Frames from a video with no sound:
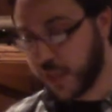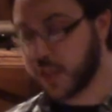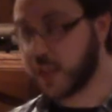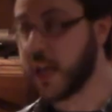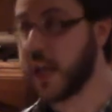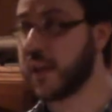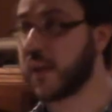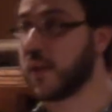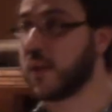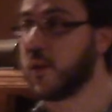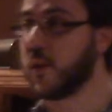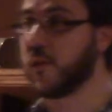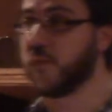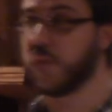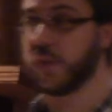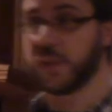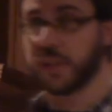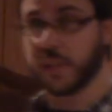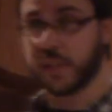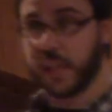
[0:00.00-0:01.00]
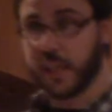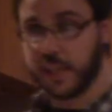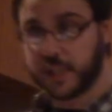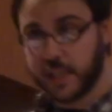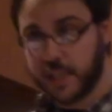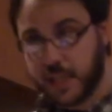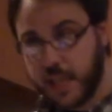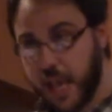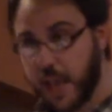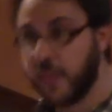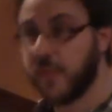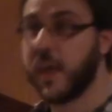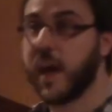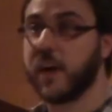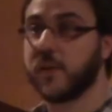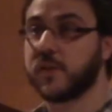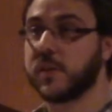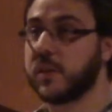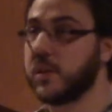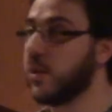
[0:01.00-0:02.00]
say that the universe is less than
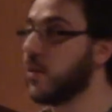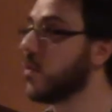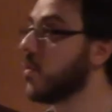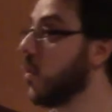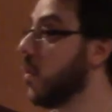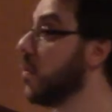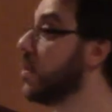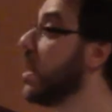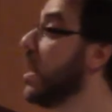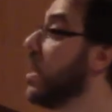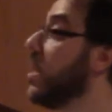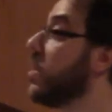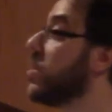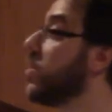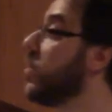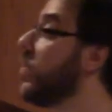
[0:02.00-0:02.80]
10,000 years old, so